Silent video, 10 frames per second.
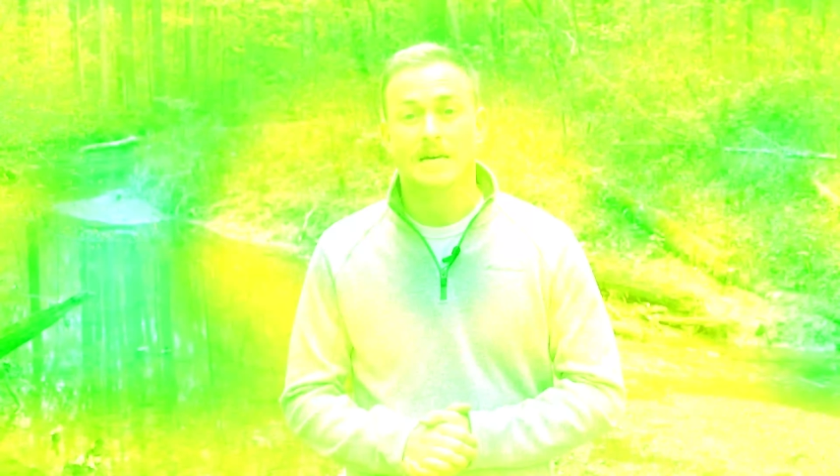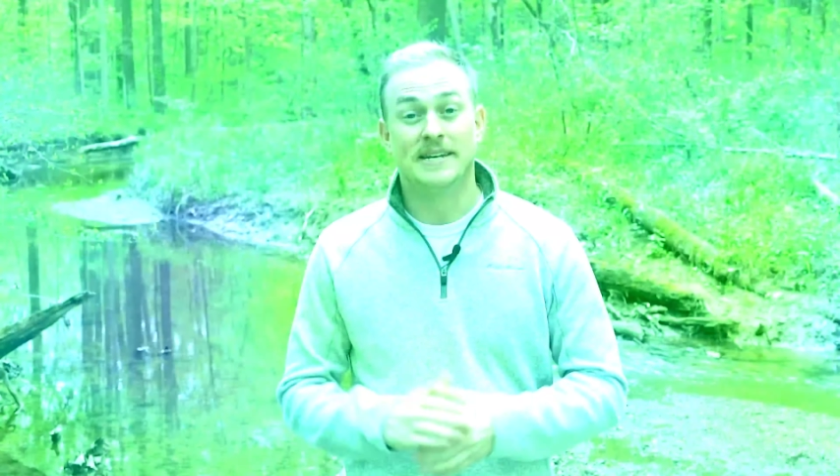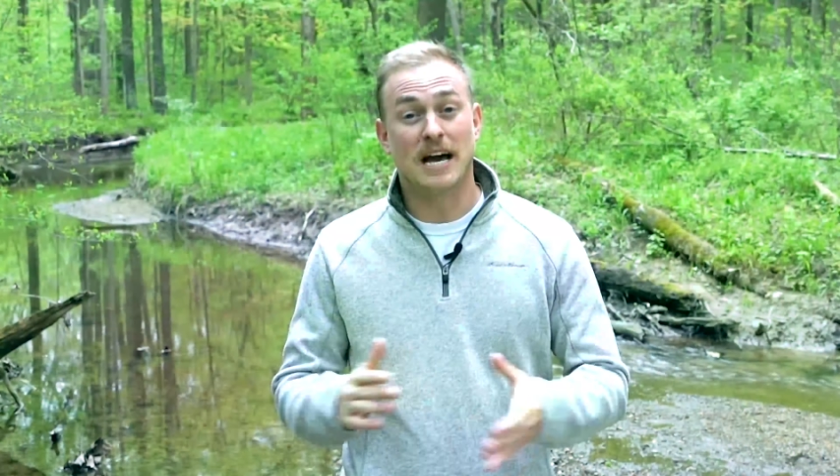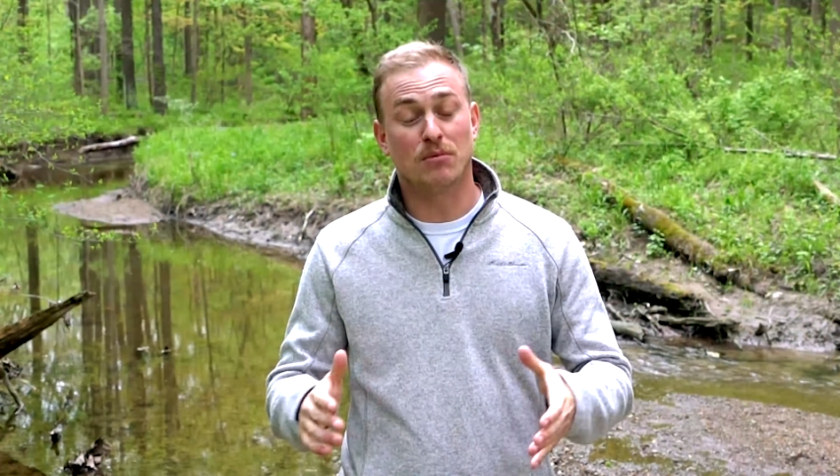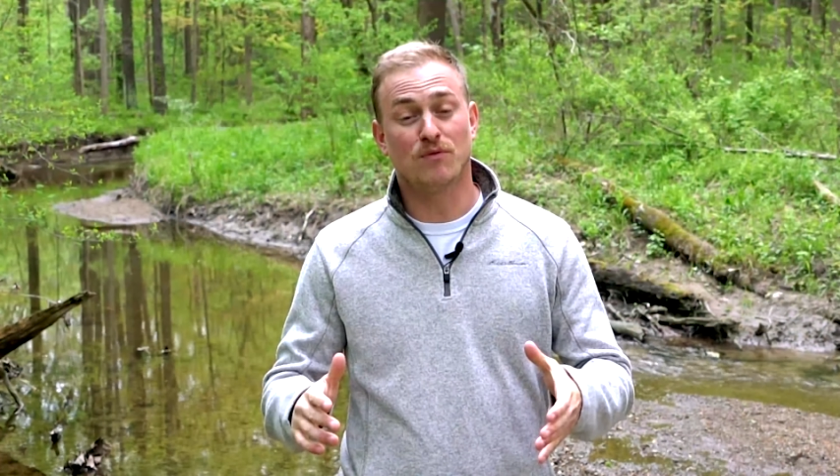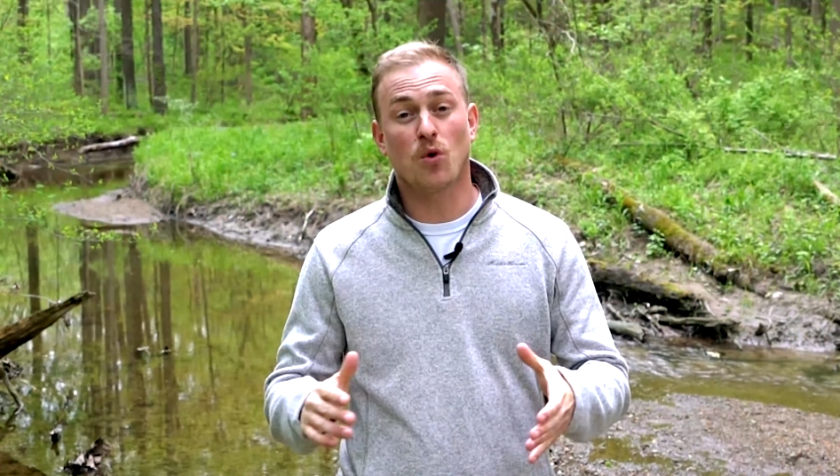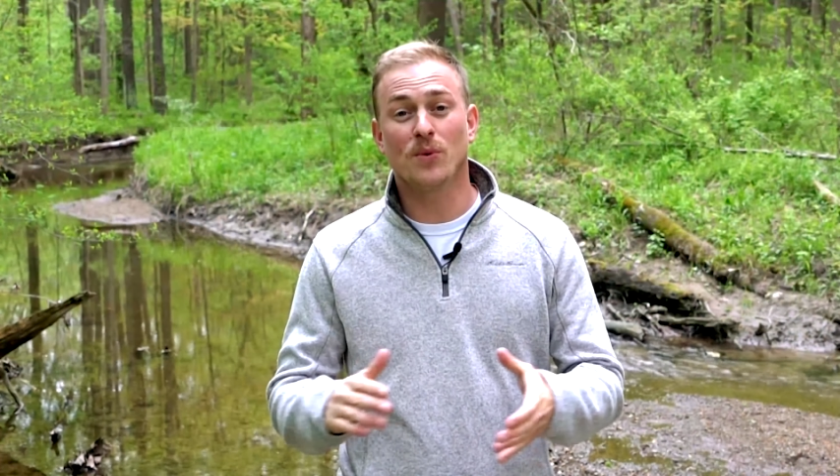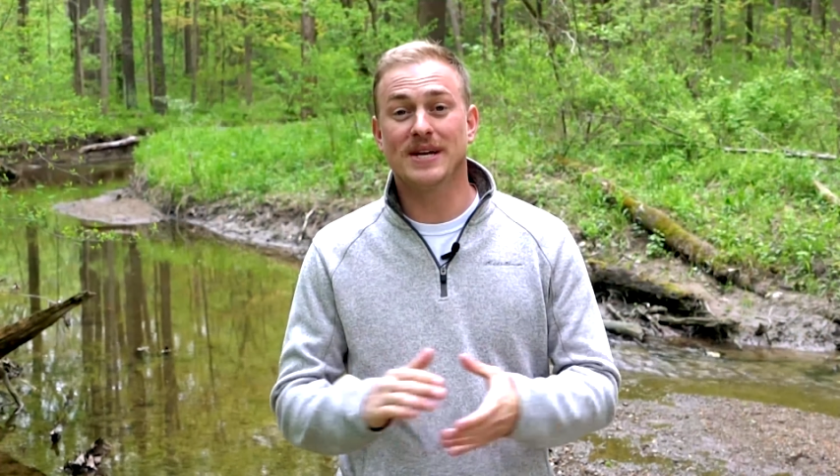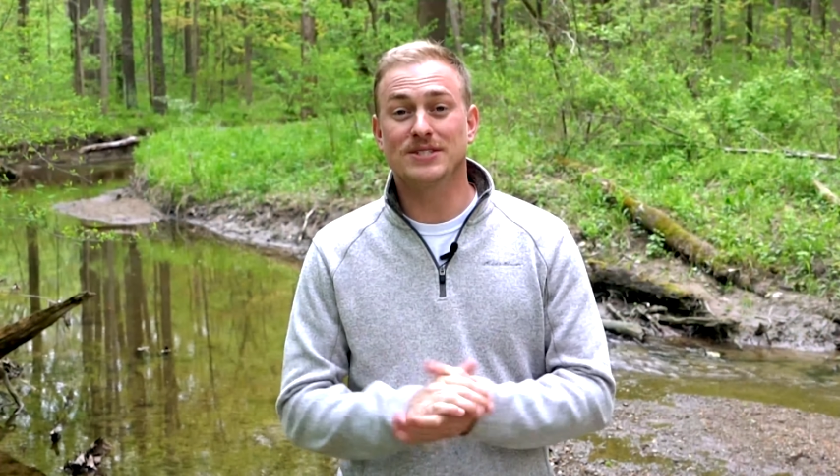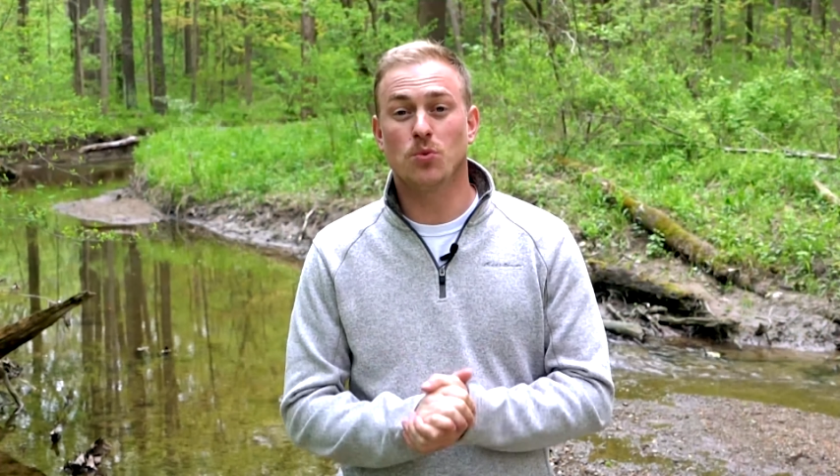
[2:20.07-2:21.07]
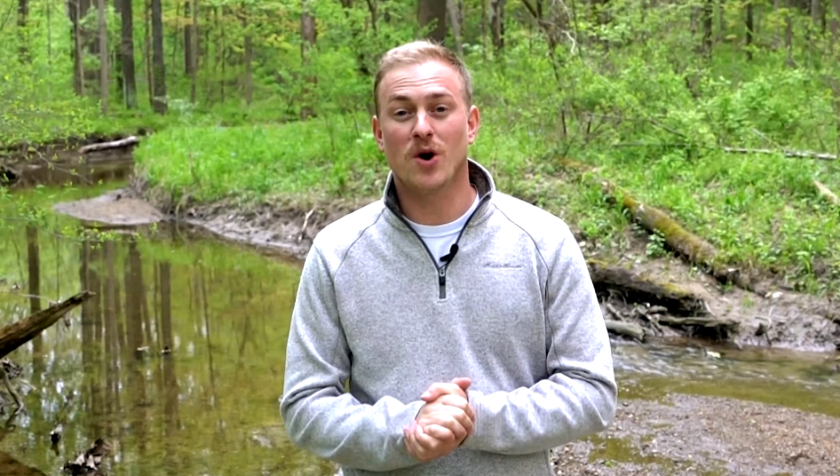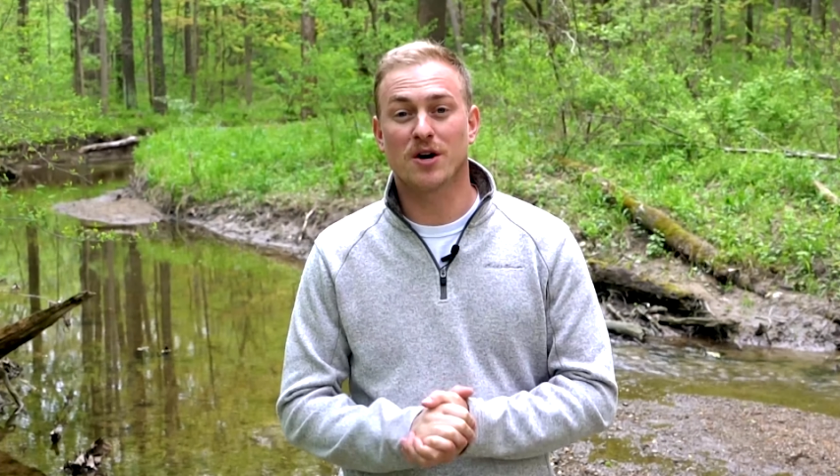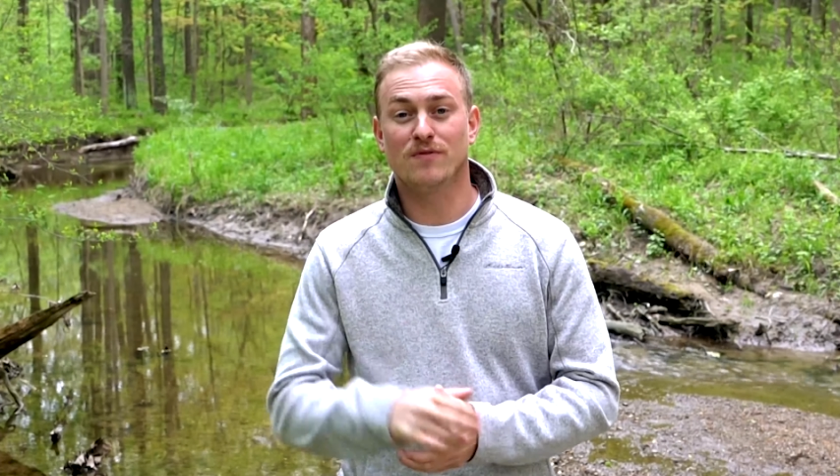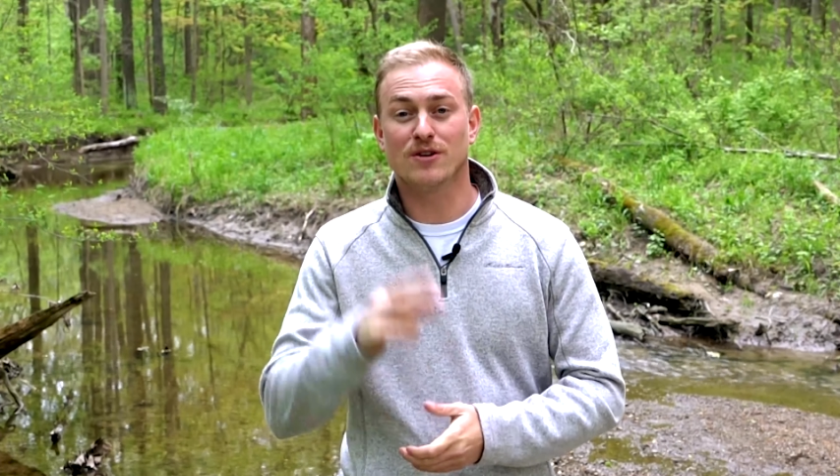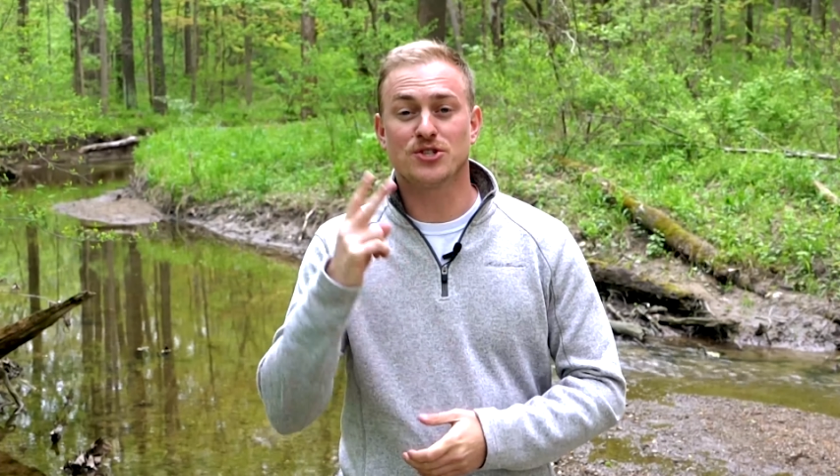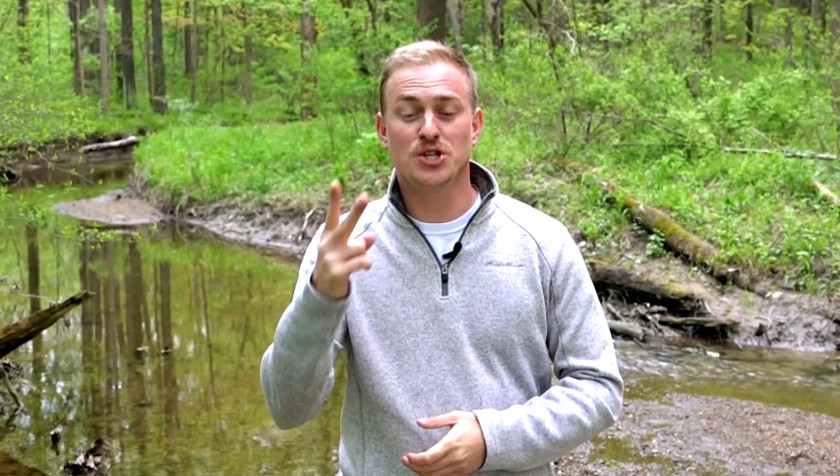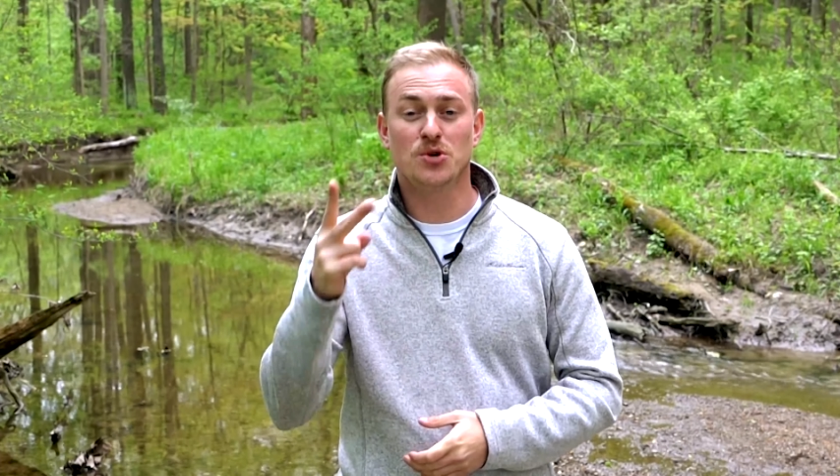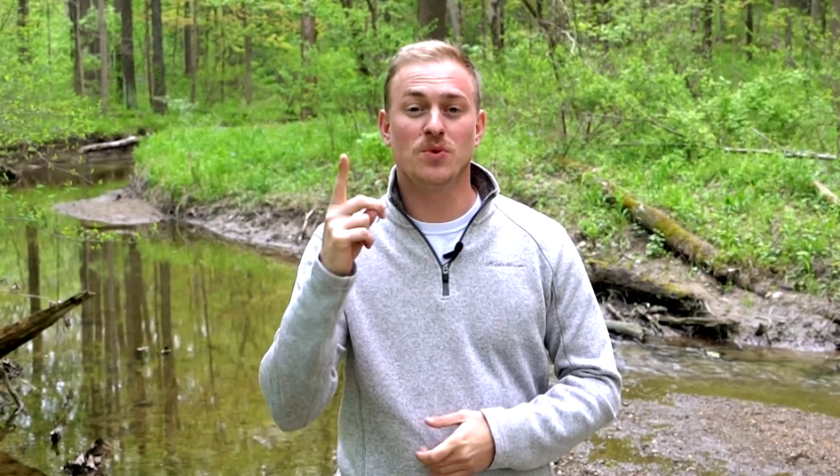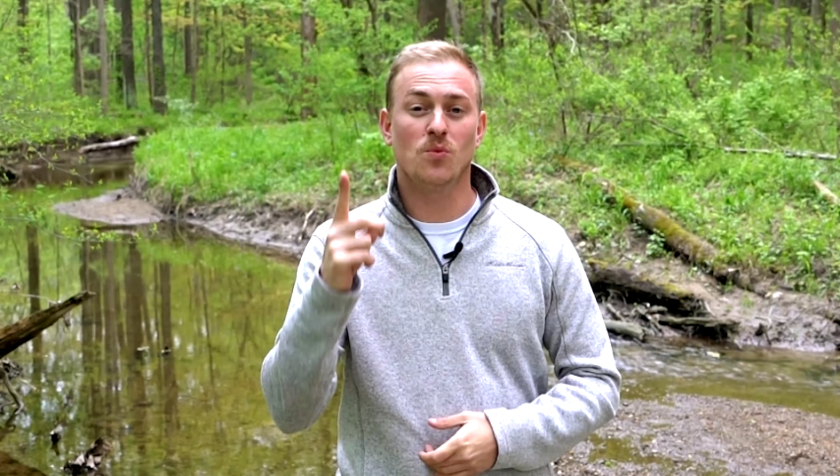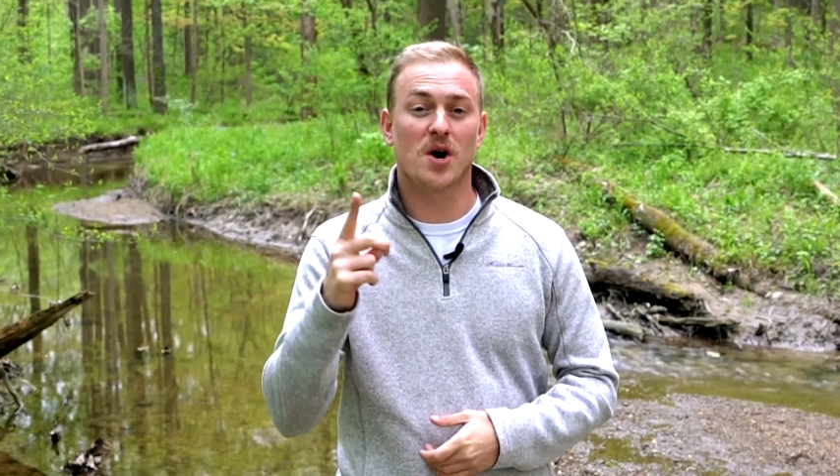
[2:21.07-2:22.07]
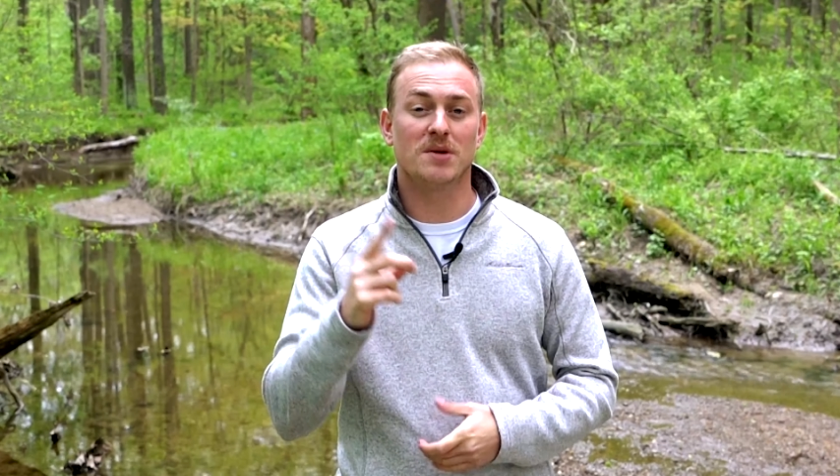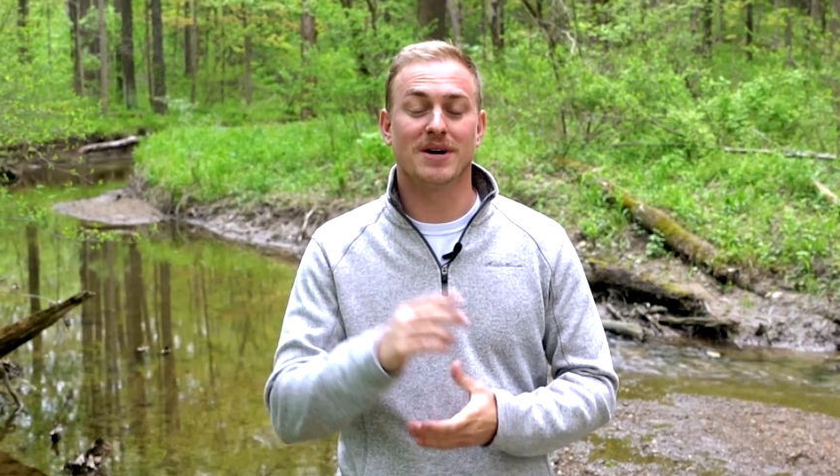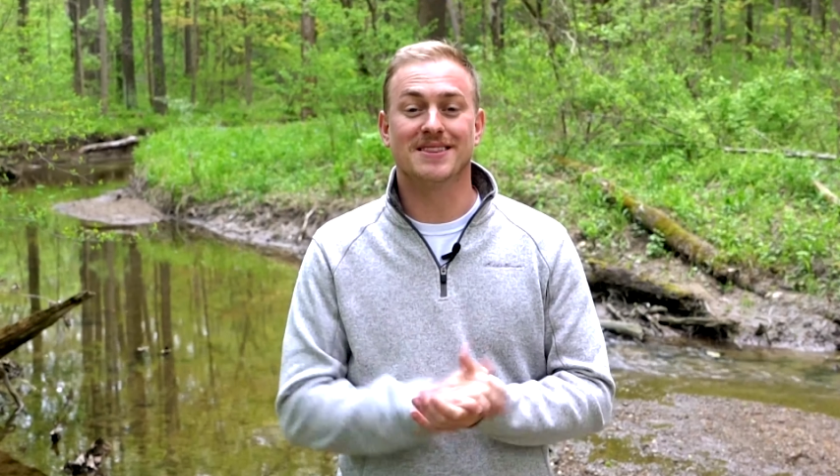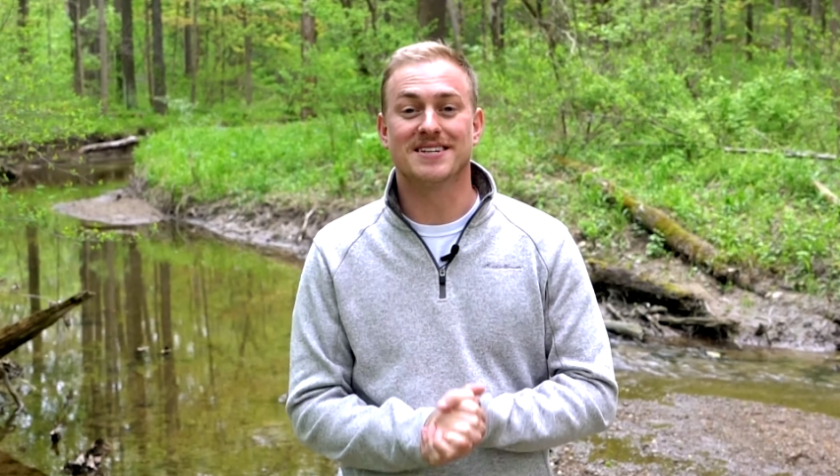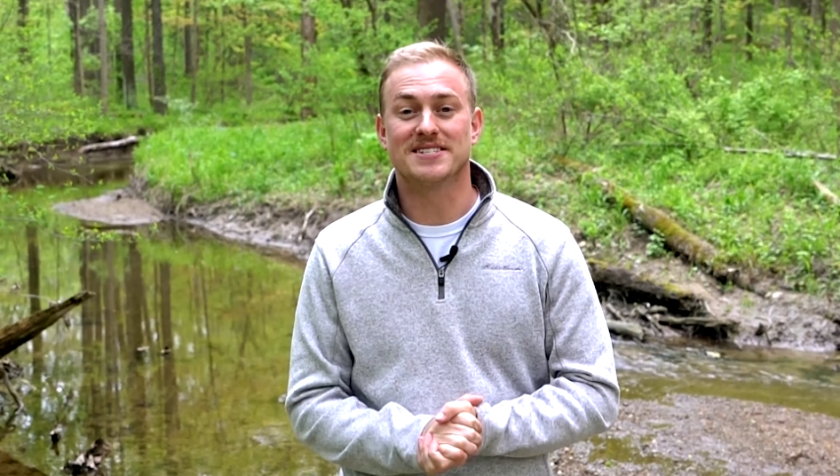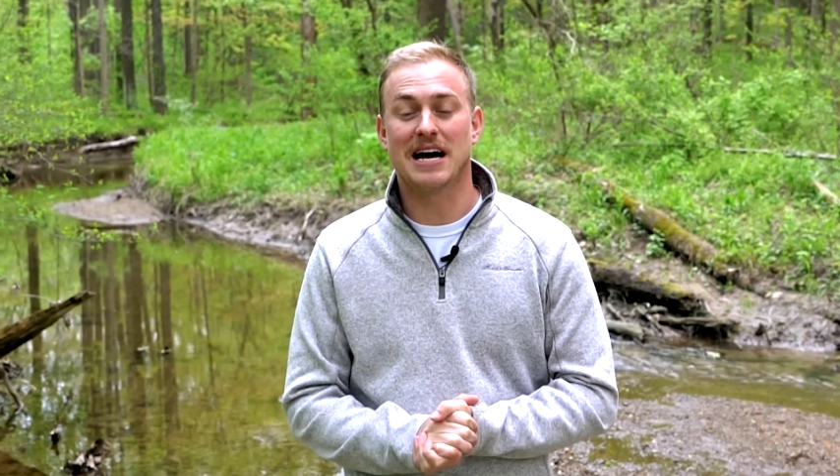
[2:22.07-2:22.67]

Now, before we get to waterfalls two and one on my list,